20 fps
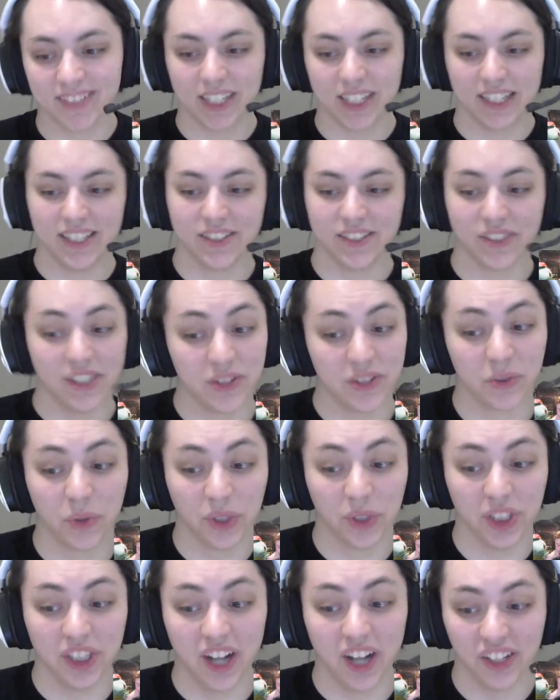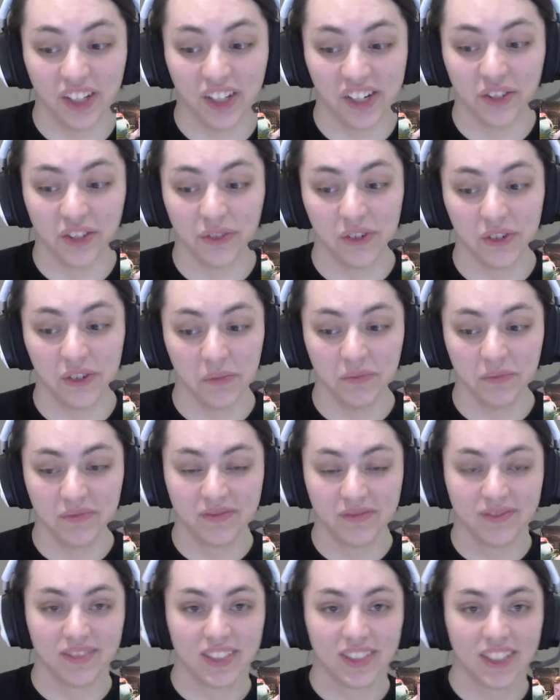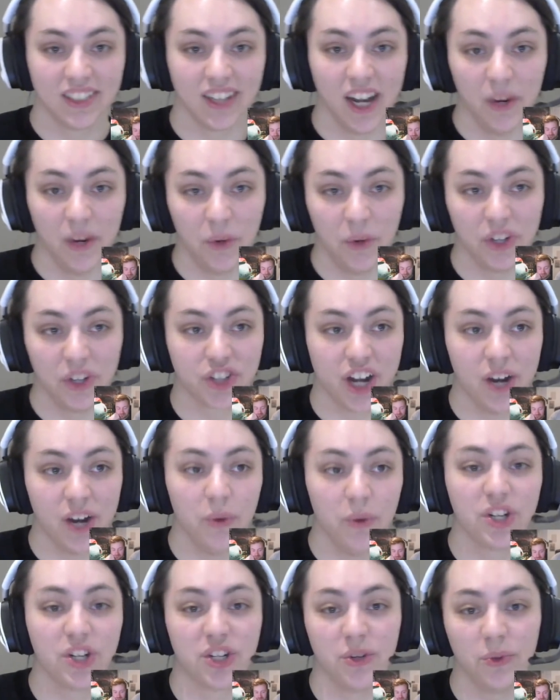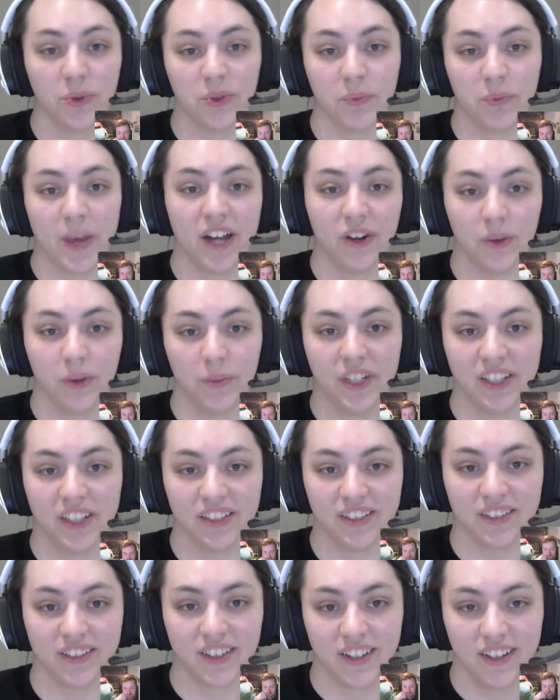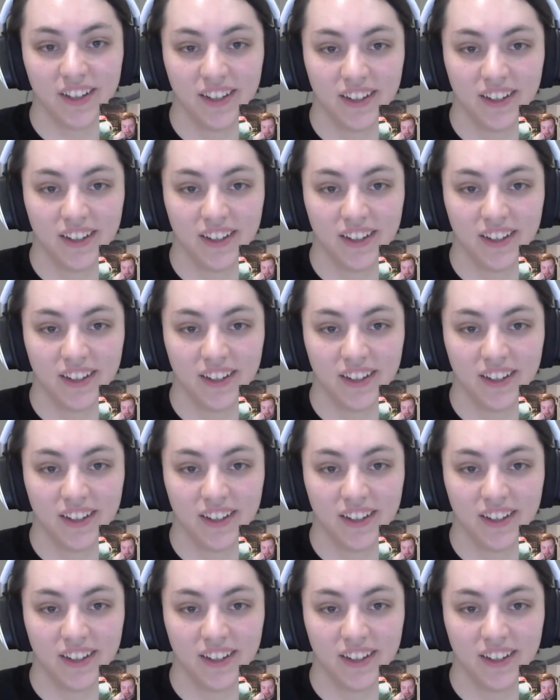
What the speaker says: it's really not looking good for him. I wish it was better because,